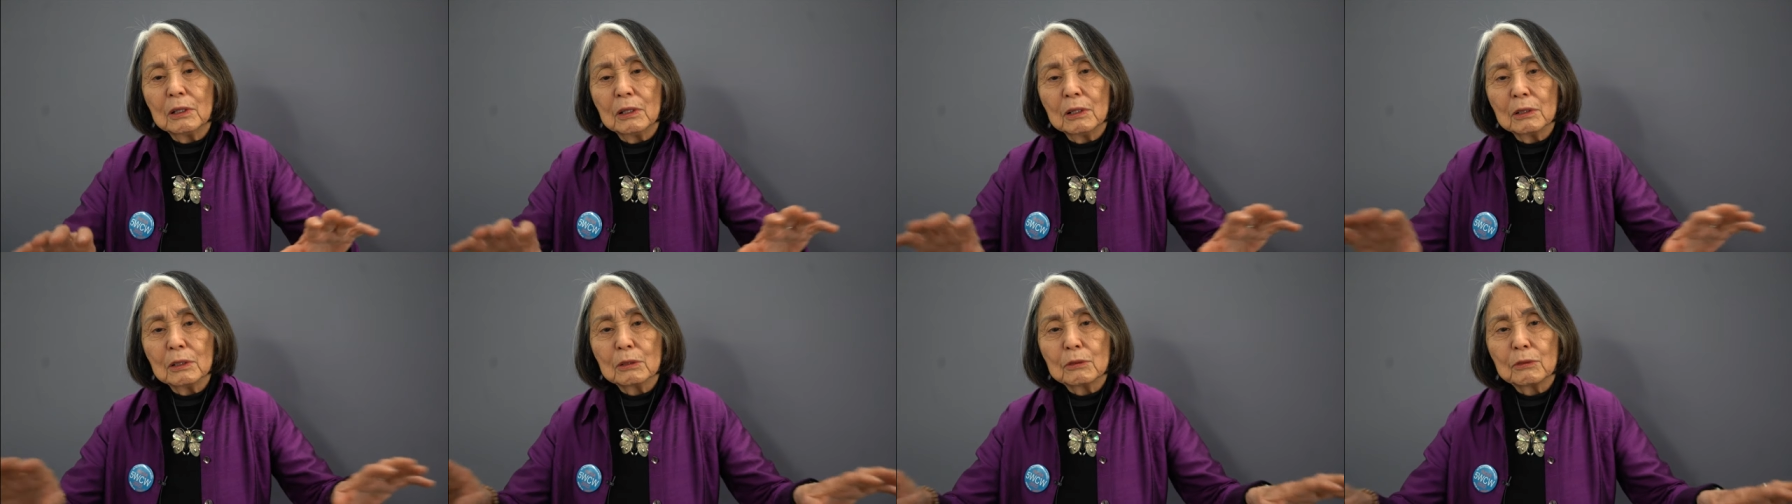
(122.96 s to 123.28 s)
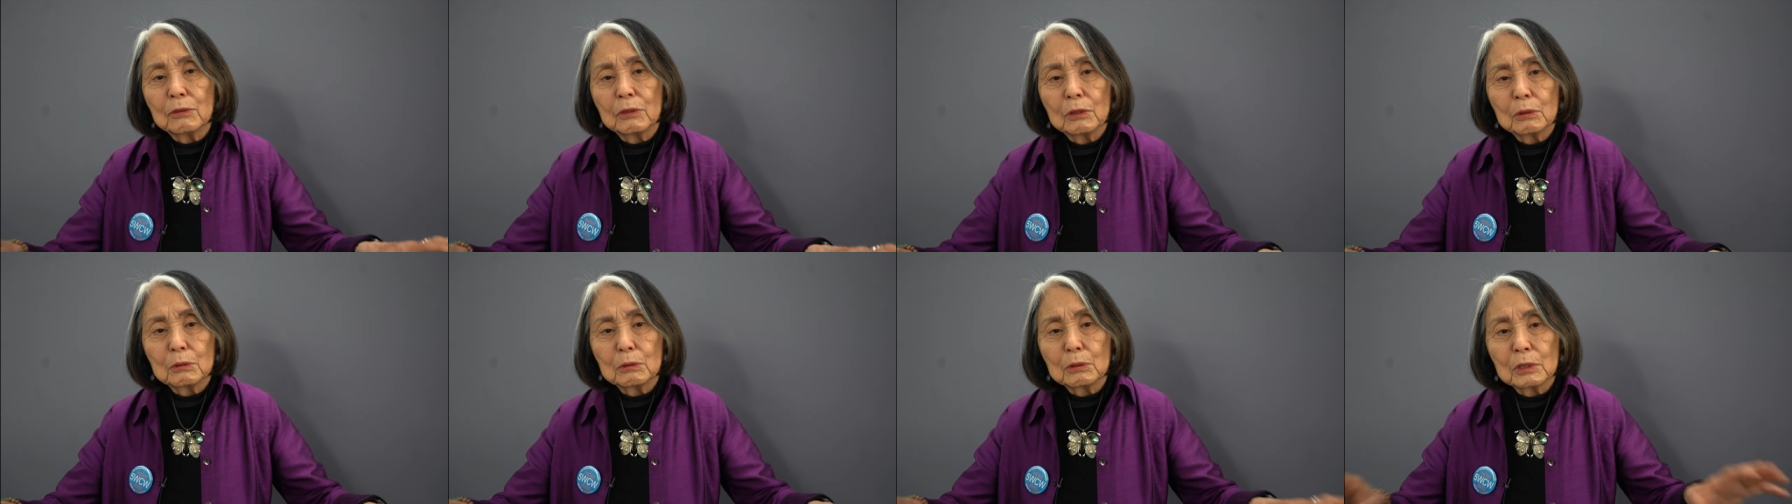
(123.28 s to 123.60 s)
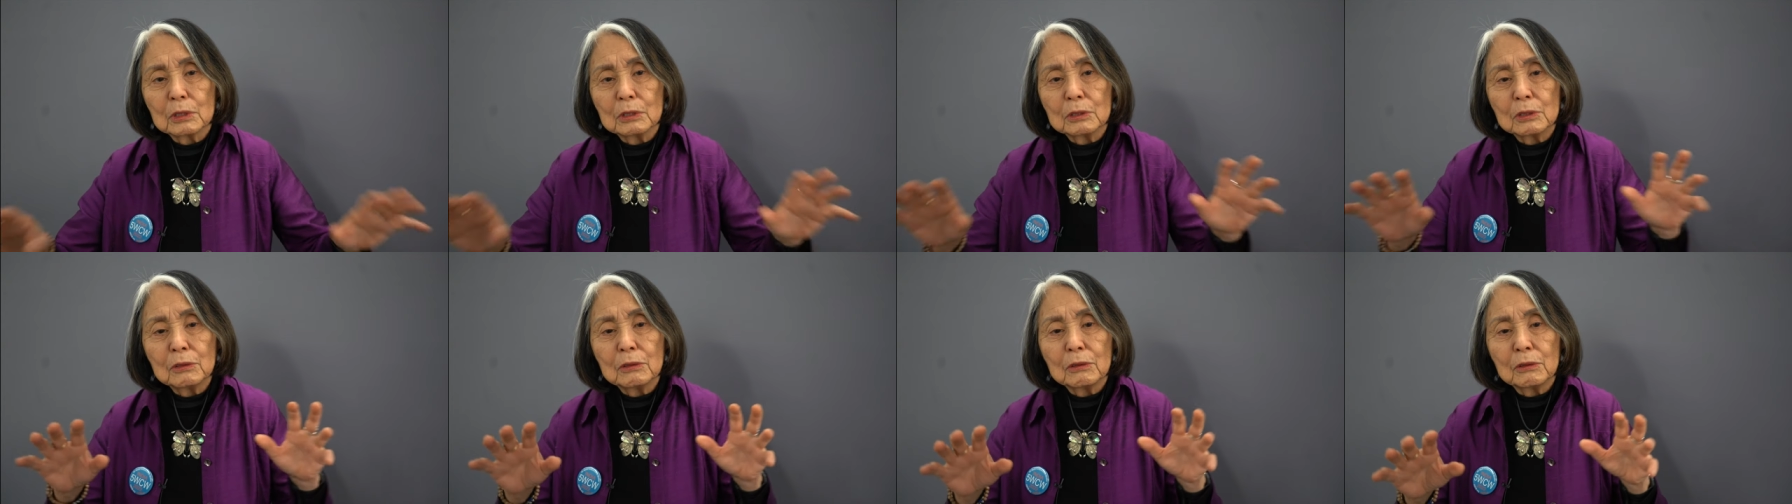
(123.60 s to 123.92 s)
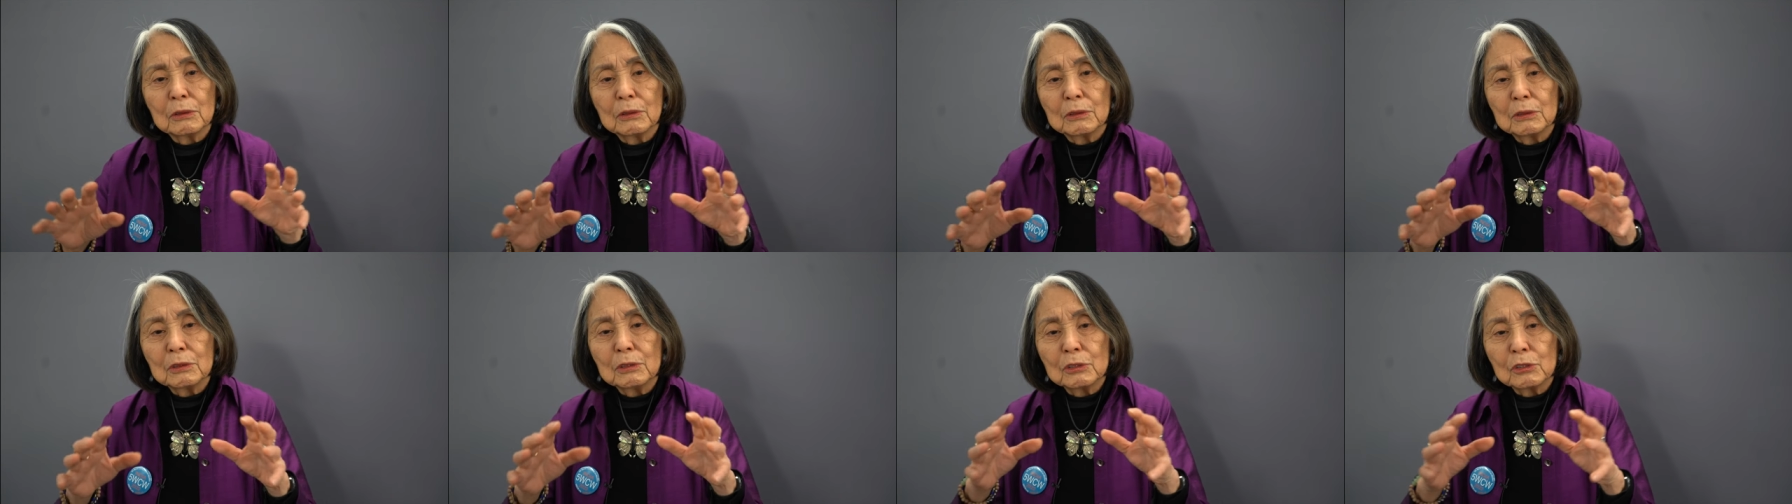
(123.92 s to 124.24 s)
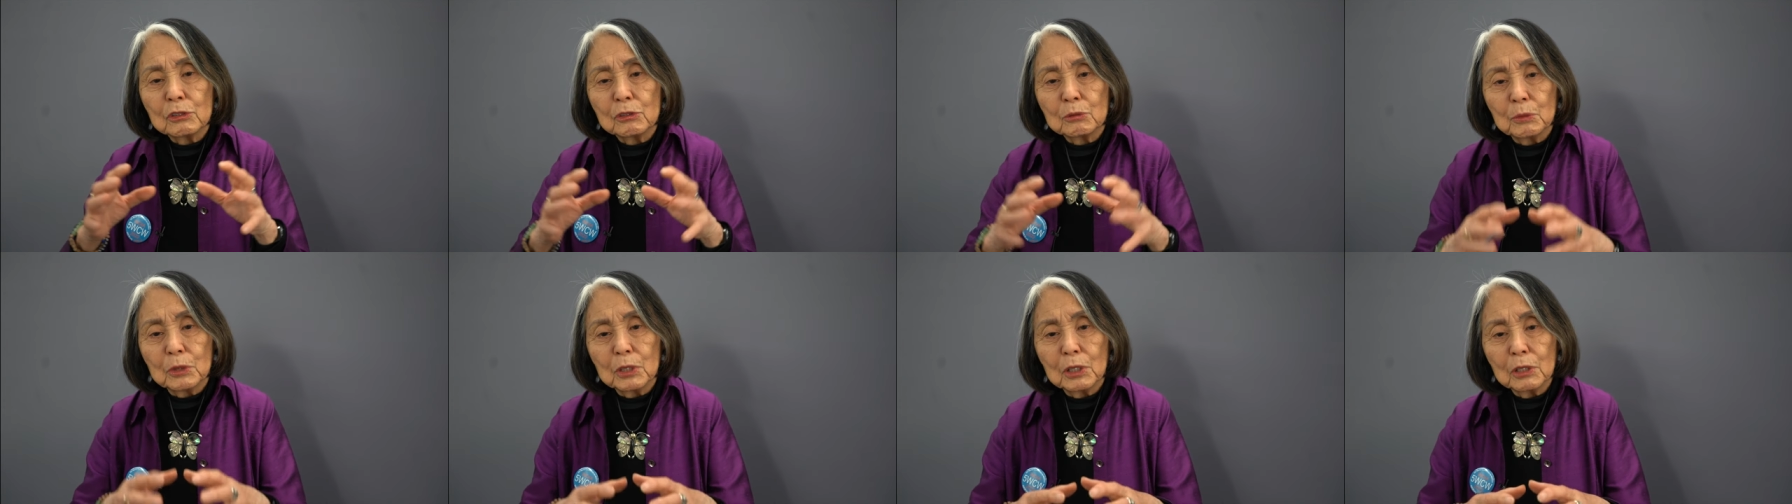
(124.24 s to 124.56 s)
all over the world to, the, to
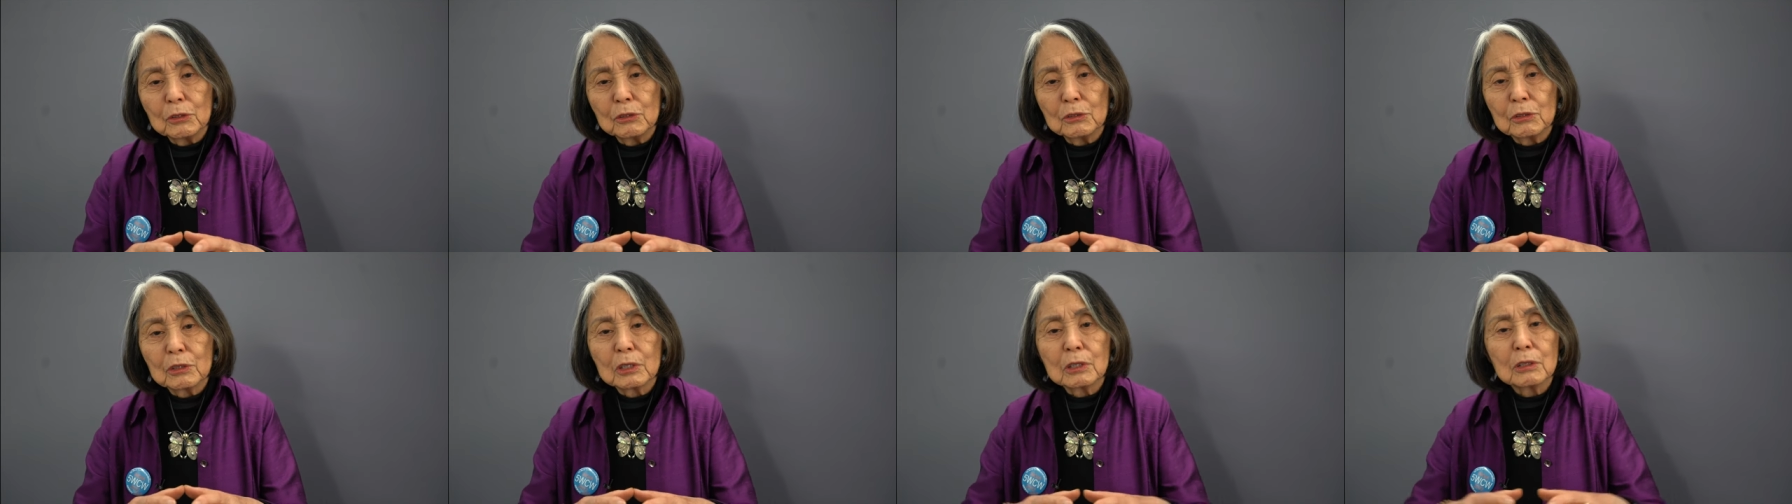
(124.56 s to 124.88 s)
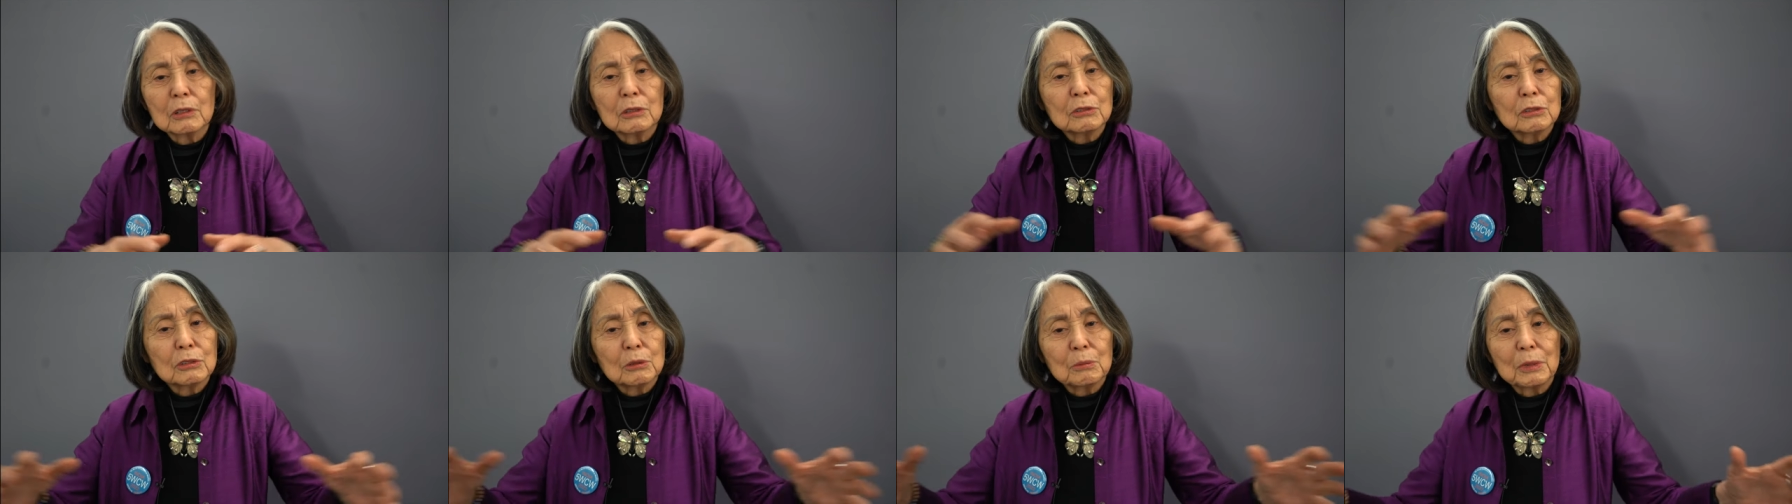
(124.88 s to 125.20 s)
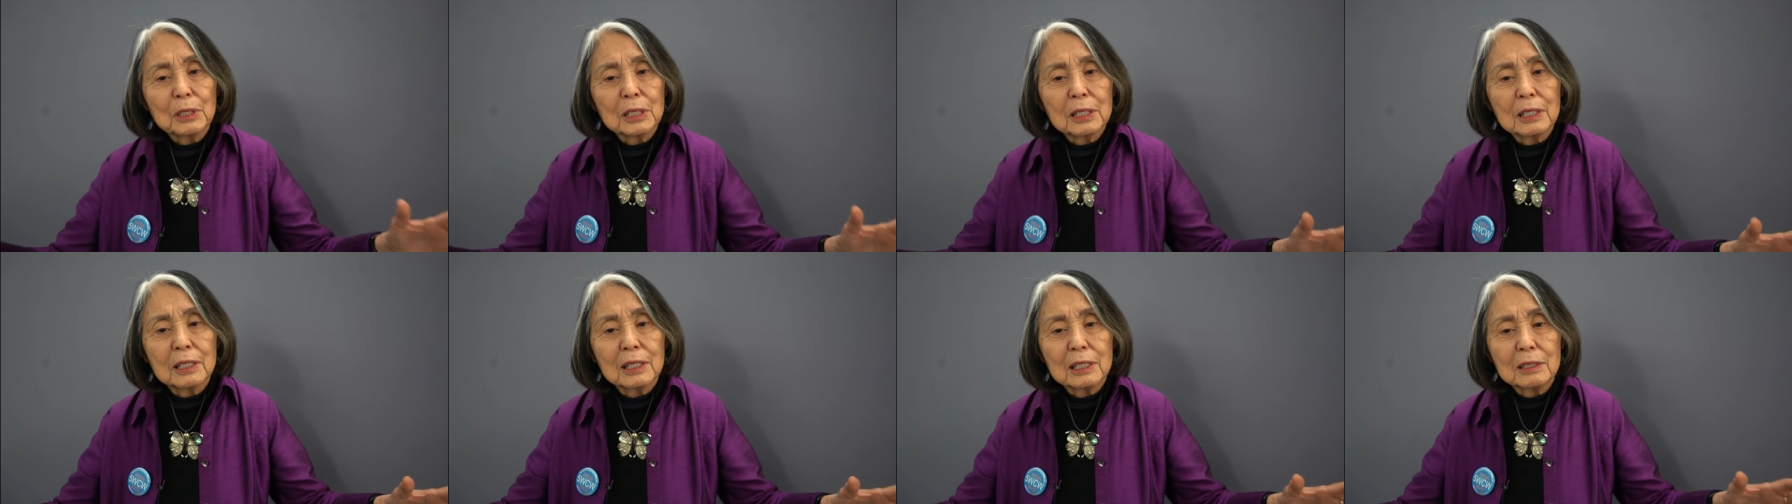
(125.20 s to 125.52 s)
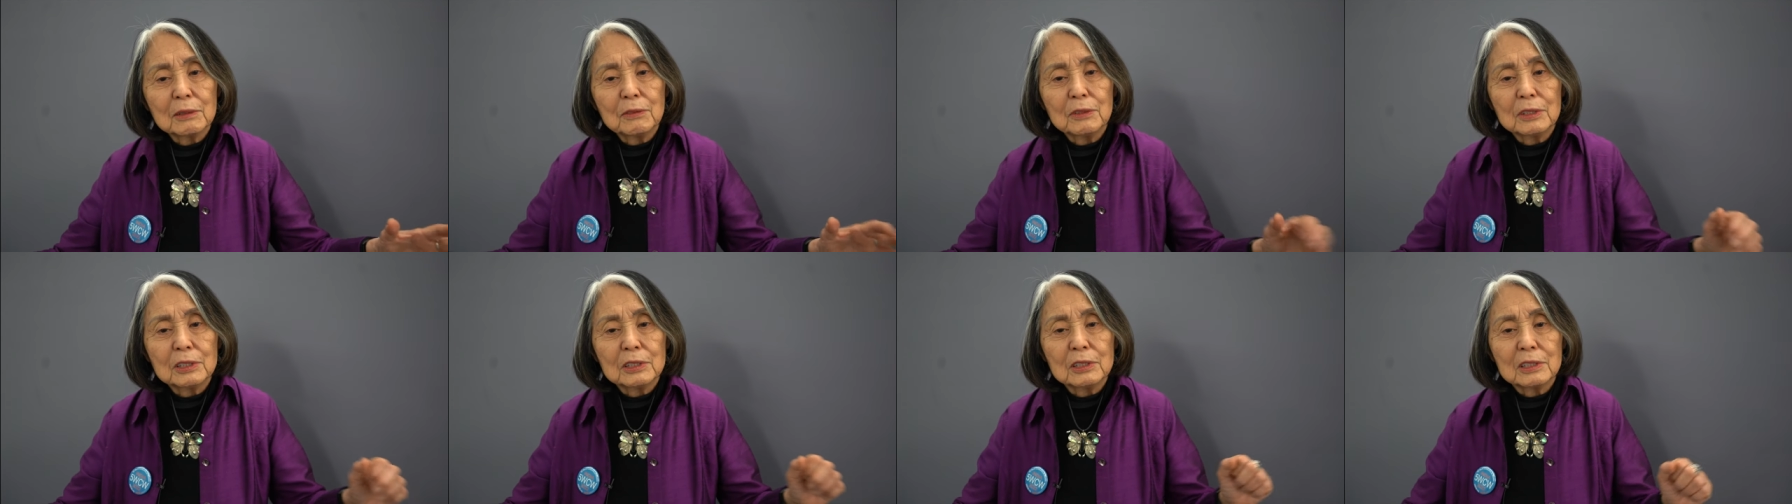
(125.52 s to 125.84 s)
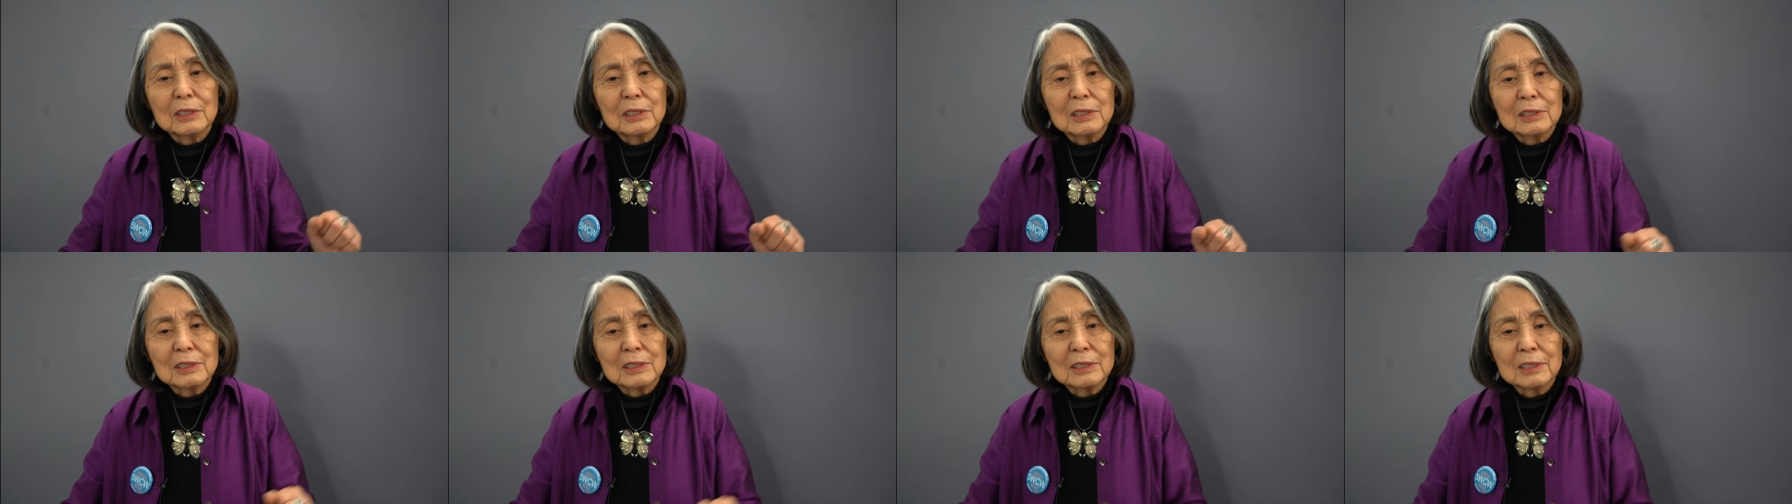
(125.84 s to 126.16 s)
small circles or big
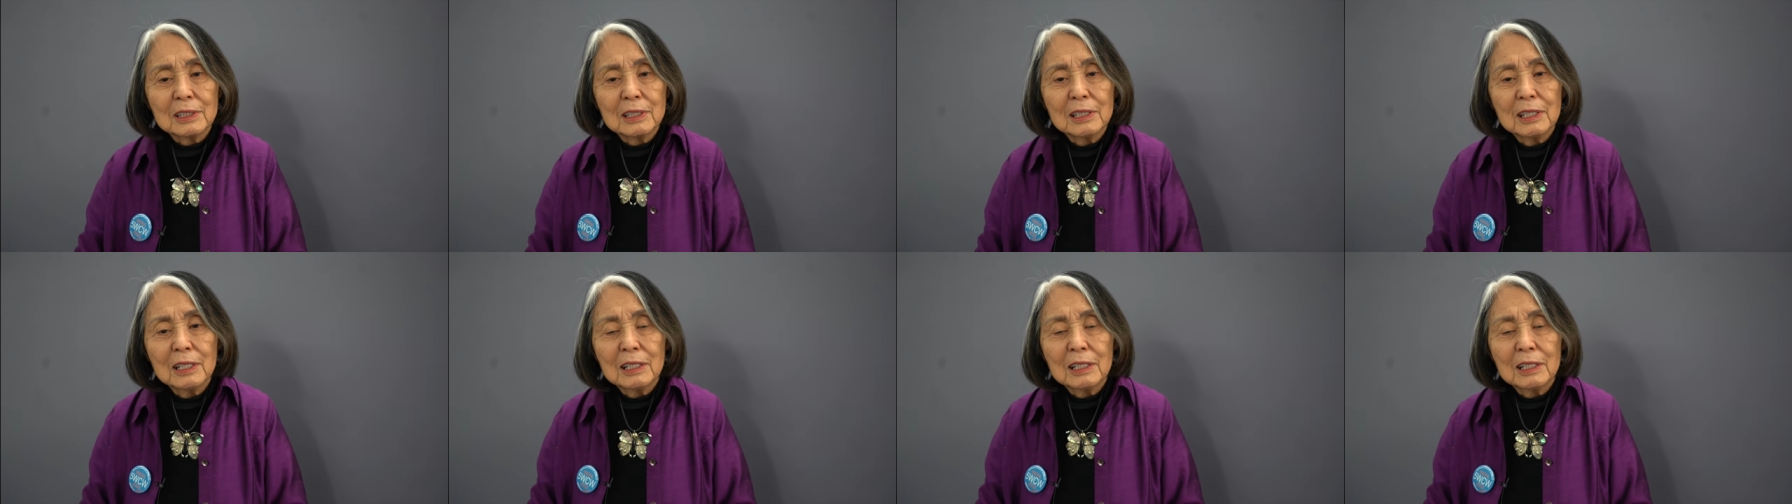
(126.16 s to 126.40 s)
conferences.